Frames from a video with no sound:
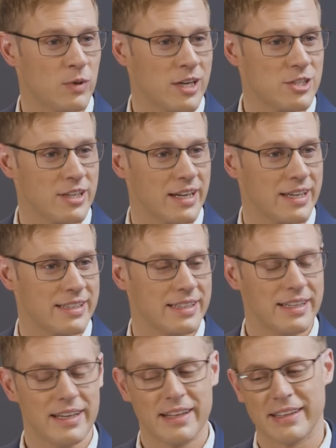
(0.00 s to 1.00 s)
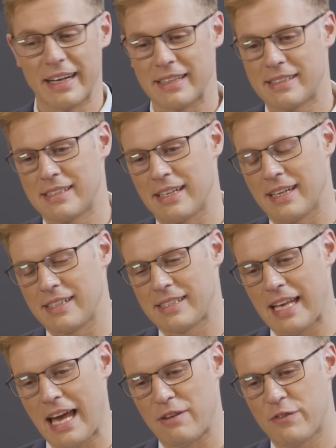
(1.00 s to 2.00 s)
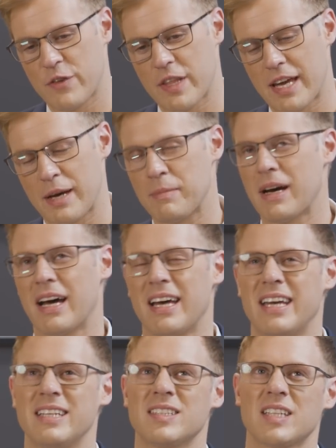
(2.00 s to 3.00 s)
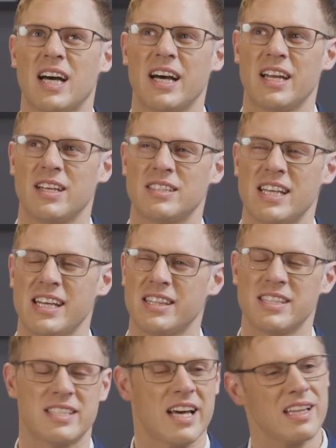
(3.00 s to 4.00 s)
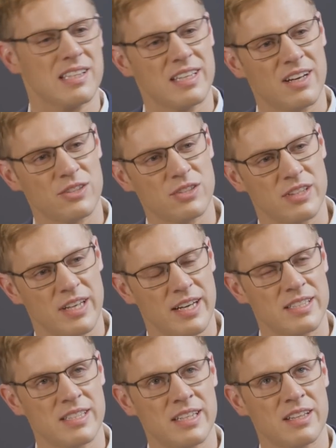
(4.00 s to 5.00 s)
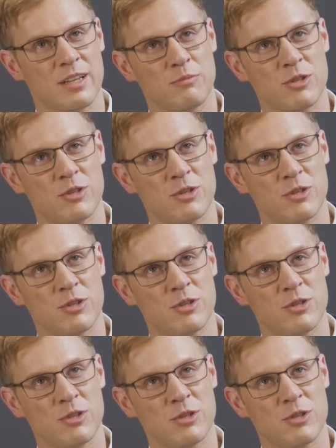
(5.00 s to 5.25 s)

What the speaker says: watching it. That's sad for them. And is that the death knell to the idea that